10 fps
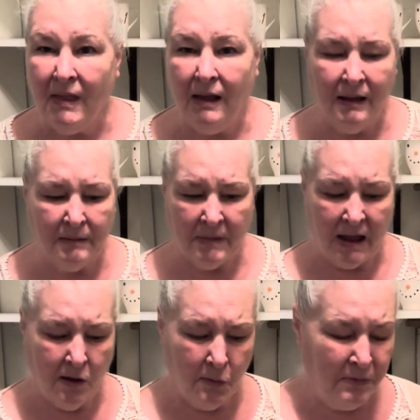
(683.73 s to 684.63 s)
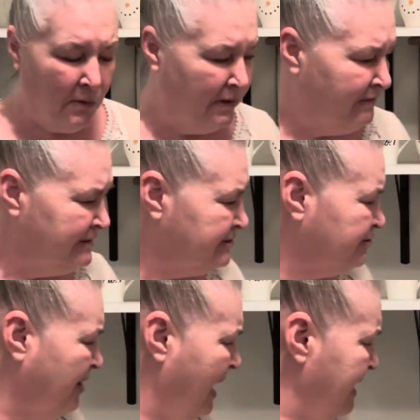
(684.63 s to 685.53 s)
I hope you'll give this a
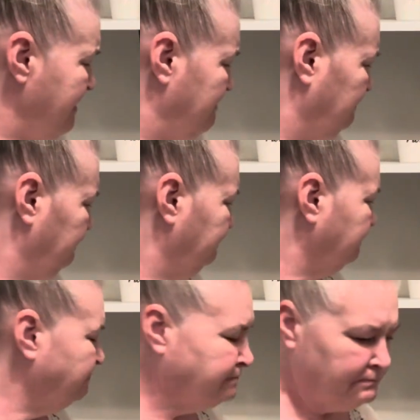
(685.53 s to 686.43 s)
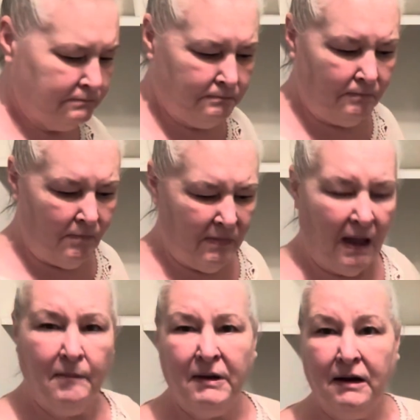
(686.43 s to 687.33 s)
try.
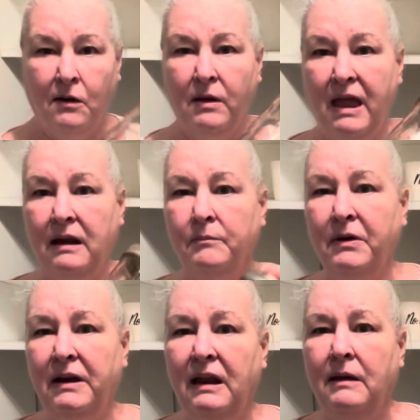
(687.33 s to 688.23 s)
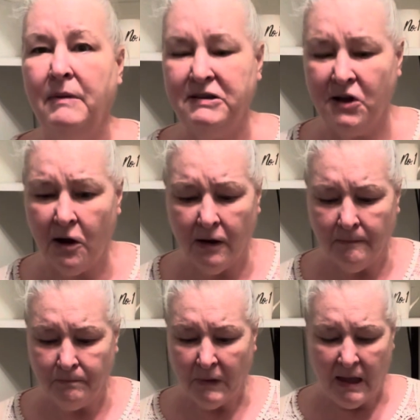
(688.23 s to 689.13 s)
I'm gonna go ahead and put it in my jar,
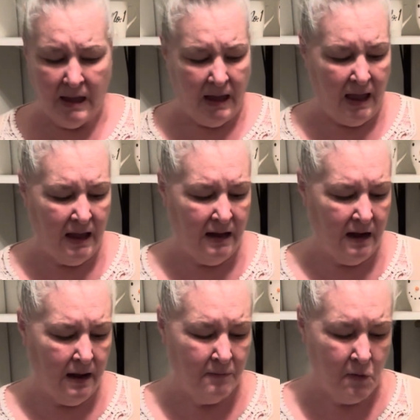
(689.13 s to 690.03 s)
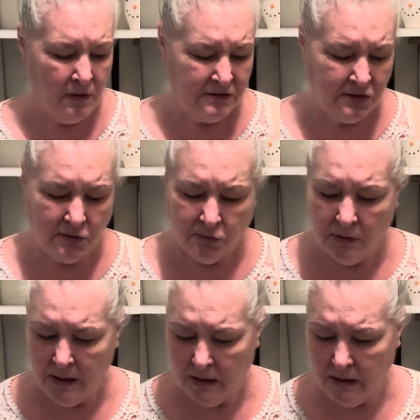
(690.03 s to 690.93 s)
and I'm going to
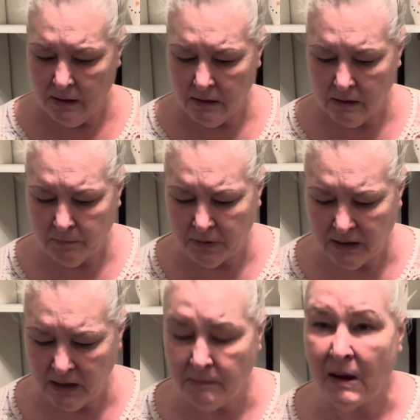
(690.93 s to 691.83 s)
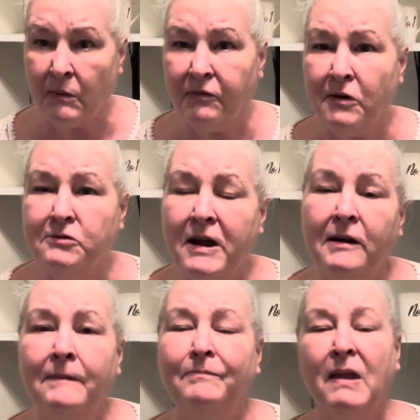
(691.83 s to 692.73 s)
put it in my
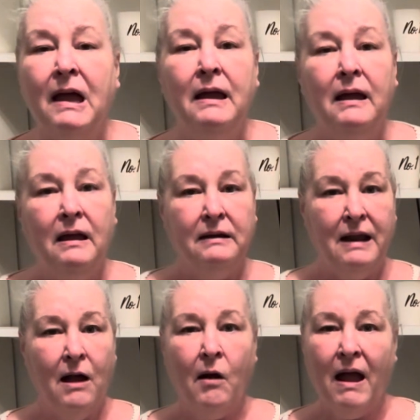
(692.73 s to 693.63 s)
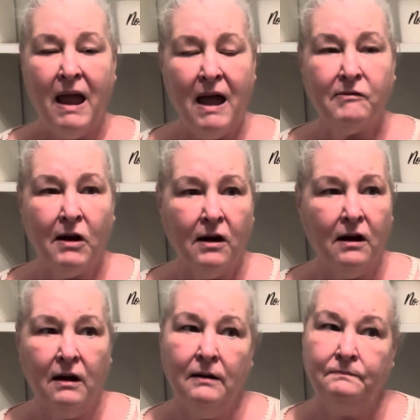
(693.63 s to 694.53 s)
refrigerator. Now, I have
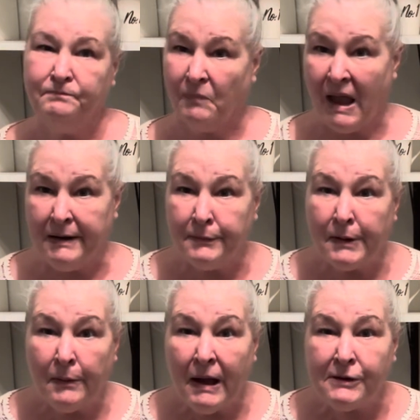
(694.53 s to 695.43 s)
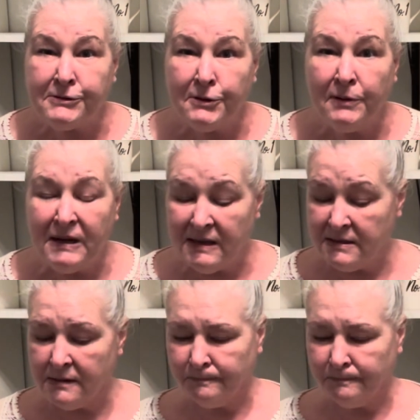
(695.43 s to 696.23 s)
heard, I don't know how true it is,